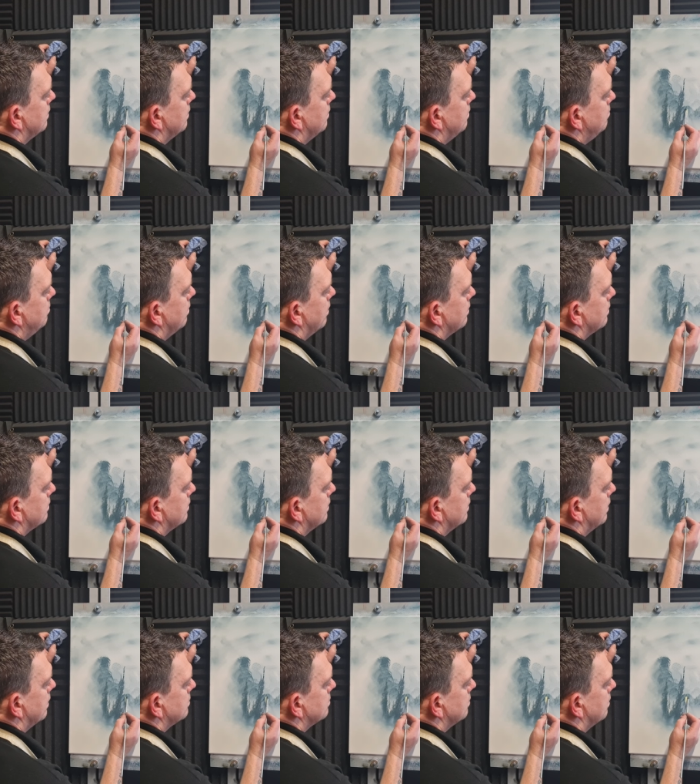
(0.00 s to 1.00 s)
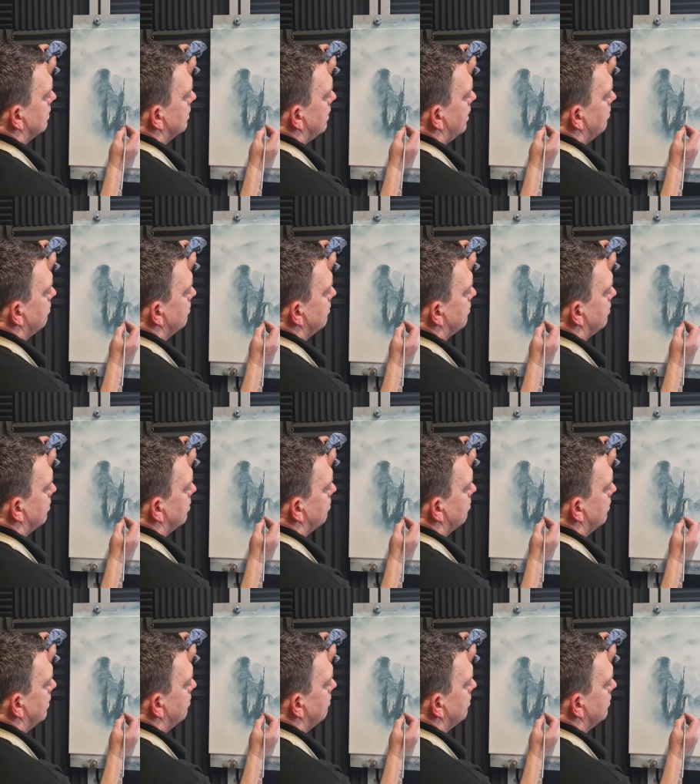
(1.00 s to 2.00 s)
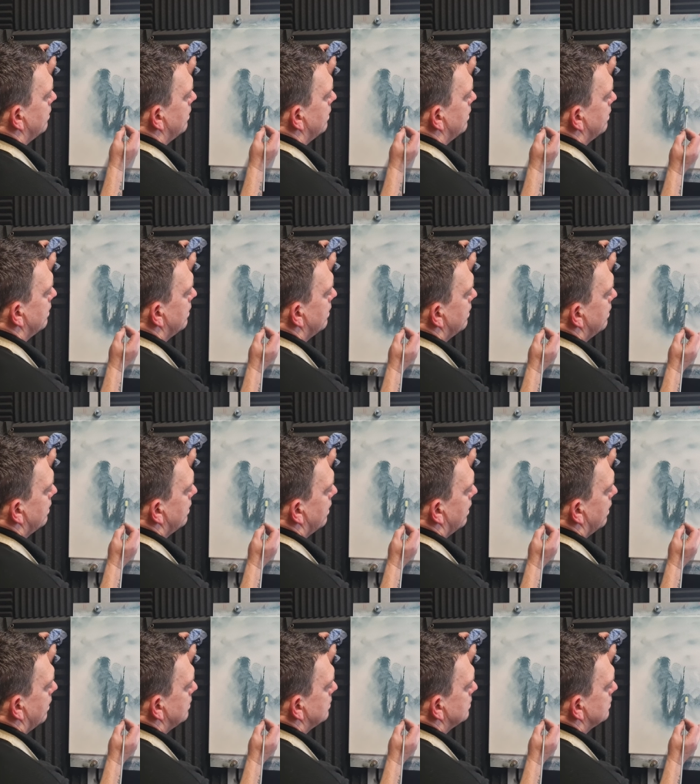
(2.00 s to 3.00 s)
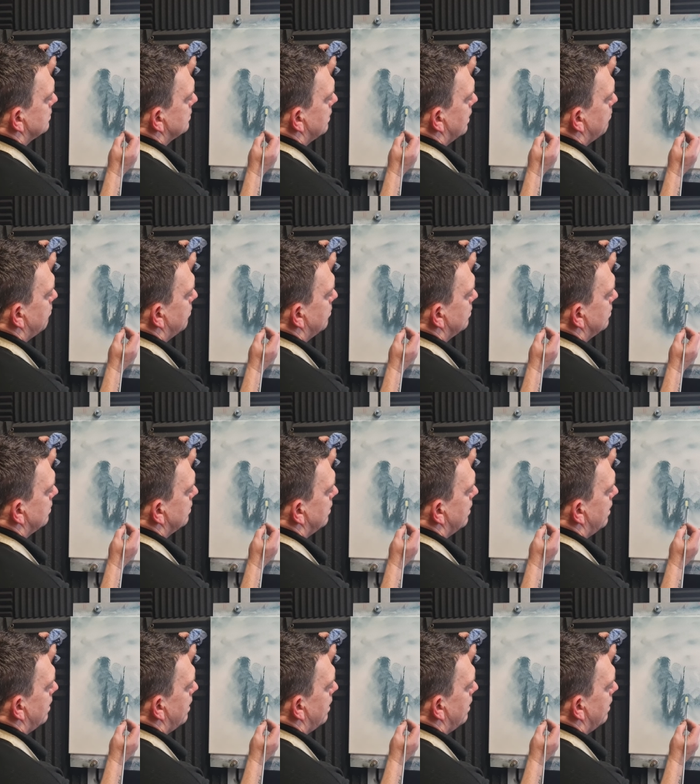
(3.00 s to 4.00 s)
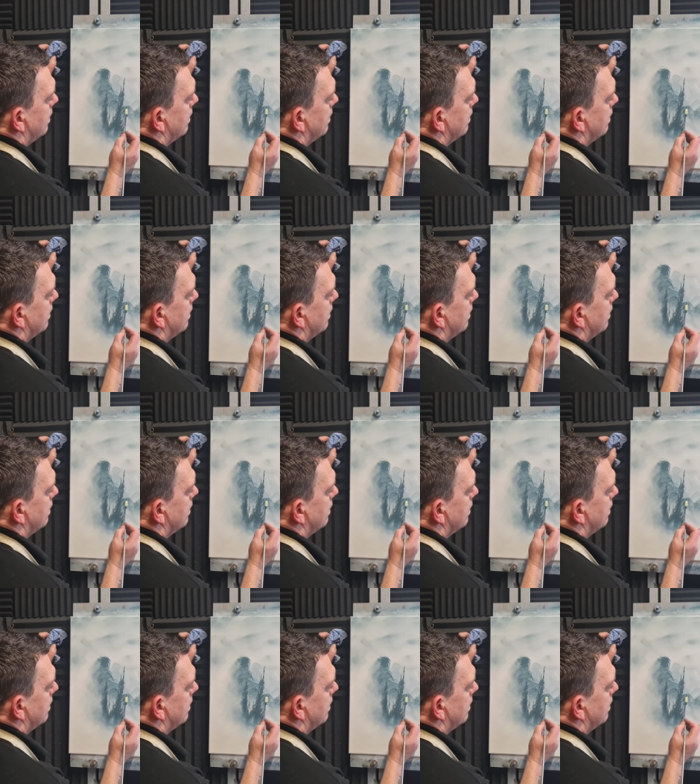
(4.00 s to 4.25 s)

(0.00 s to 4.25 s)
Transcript: oh, I think that's alright, we've got away with it. And same under there,